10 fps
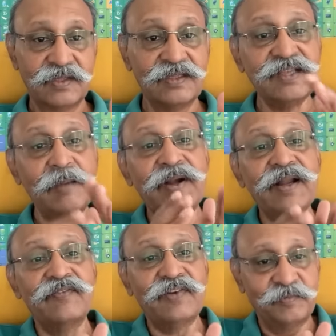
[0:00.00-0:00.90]
This
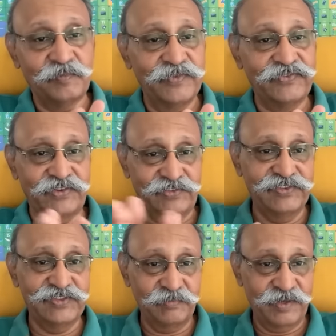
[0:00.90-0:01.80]
happened after Mr. Xi
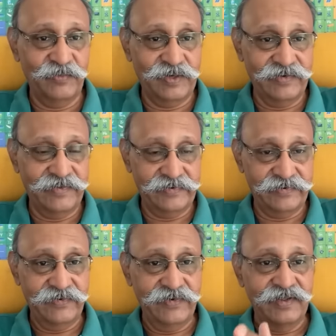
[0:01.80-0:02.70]
Jinping went there.
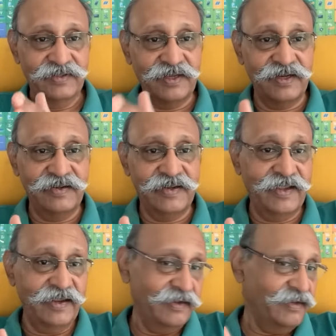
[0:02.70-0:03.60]
Third
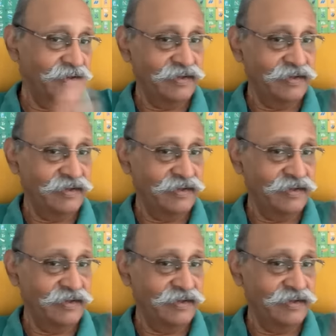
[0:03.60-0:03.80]
day,